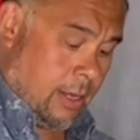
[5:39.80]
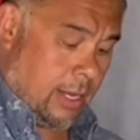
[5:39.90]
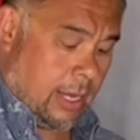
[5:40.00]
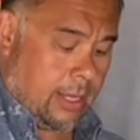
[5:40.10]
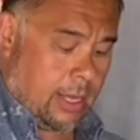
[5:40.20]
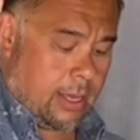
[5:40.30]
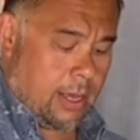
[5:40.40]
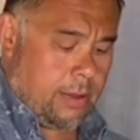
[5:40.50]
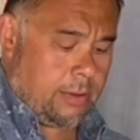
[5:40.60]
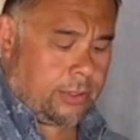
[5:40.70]
in that
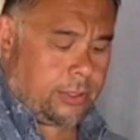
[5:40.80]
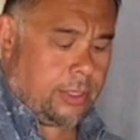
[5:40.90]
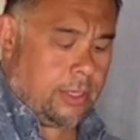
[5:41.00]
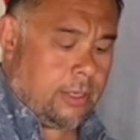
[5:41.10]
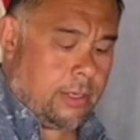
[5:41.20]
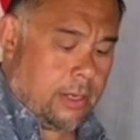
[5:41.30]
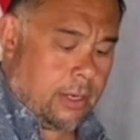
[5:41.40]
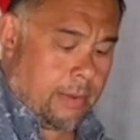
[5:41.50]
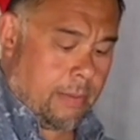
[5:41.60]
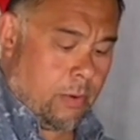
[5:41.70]
goes.
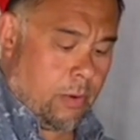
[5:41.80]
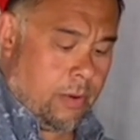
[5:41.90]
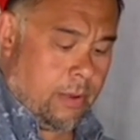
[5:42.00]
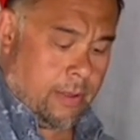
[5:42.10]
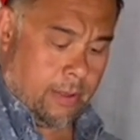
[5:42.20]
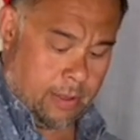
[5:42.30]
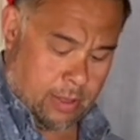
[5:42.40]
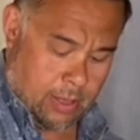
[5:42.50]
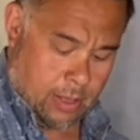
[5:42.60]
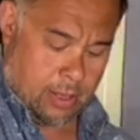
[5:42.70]
More.
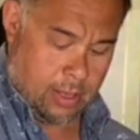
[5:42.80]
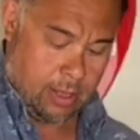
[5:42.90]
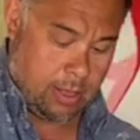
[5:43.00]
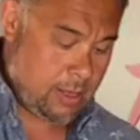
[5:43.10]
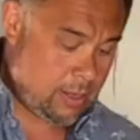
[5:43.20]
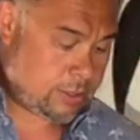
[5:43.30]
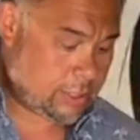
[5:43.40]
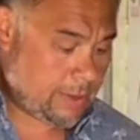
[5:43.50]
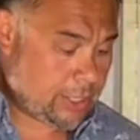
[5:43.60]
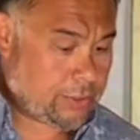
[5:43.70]

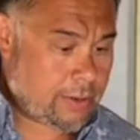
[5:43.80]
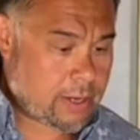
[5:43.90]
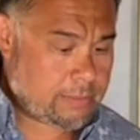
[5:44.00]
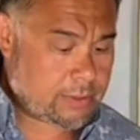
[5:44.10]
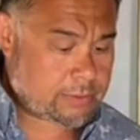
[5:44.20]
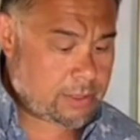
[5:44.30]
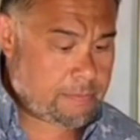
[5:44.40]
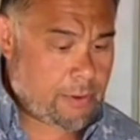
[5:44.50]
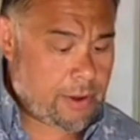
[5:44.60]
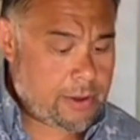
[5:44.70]
Just make sure it comes up to the
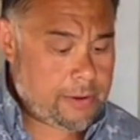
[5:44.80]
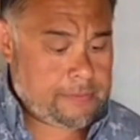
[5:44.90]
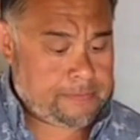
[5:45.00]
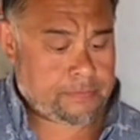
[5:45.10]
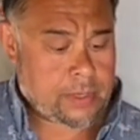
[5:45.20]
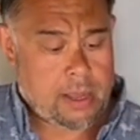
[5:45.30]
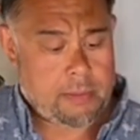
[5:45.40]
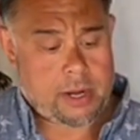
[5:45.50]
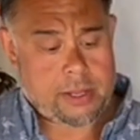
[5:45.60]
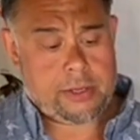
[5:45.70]
boil. I'm
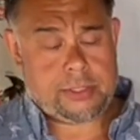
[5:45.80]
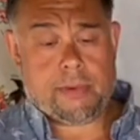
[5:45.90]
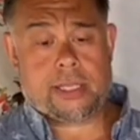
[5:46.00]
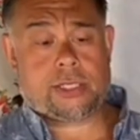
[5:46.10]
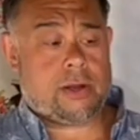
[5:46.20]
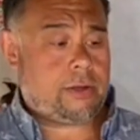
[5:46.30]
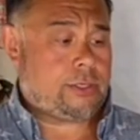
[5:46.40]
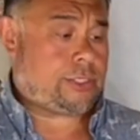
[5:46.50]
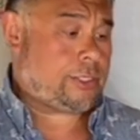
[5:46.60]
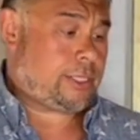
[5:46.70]
going to use my
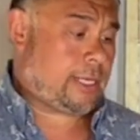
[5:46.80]
tongs just to